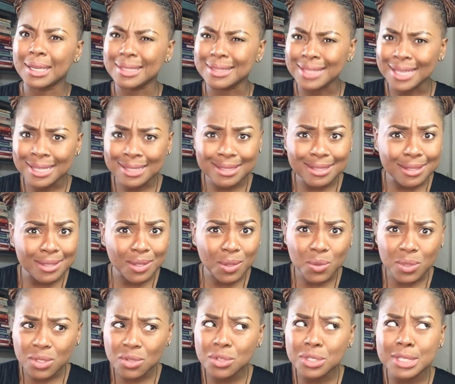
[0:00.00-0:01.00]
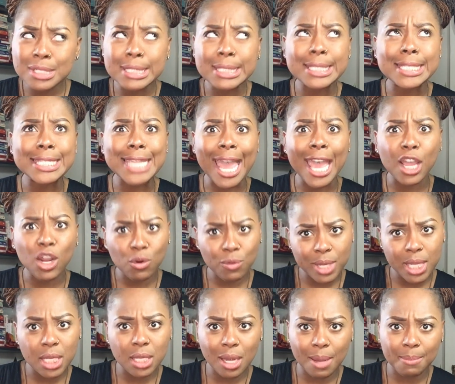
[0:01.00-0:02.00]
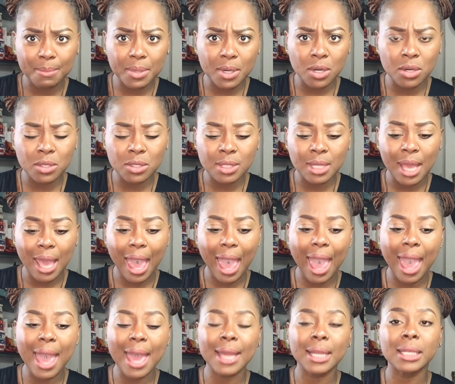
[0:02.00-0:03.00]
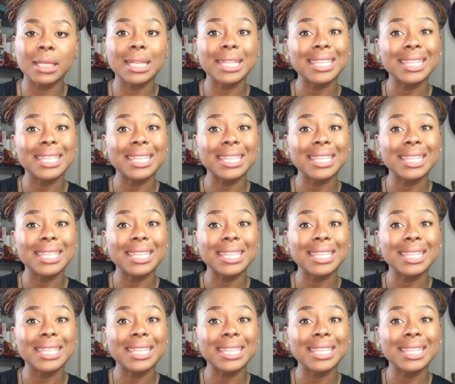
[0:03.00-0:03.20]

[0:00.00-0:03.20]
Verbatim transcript: that those are staggering numbers and